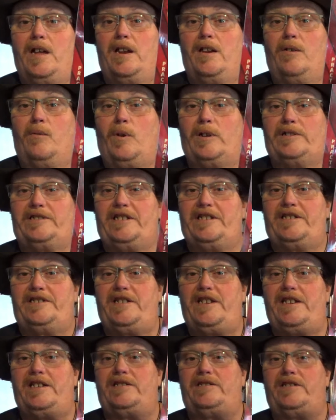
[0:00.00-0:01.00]
And what this
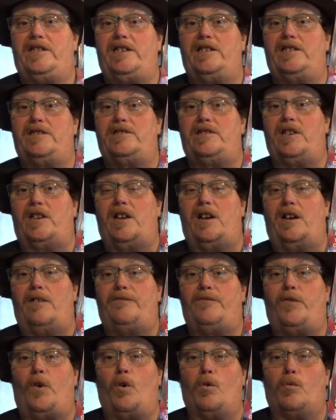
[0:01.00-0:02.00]
is a
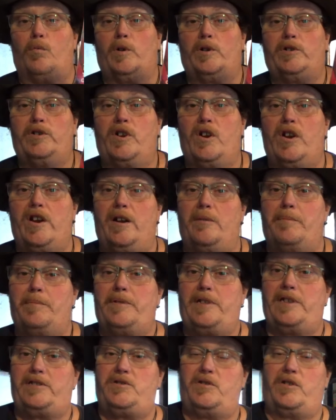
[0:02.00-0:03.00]
forward grip
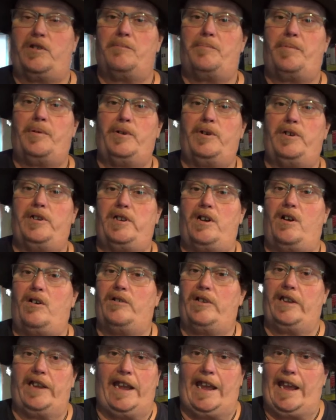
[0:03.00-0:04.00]
that you can put
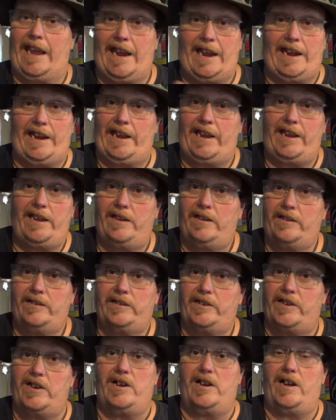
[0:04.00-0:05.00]
on any
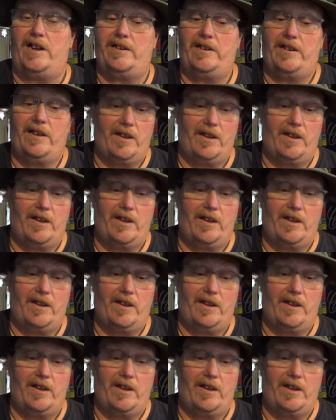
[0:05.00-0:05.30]
gun,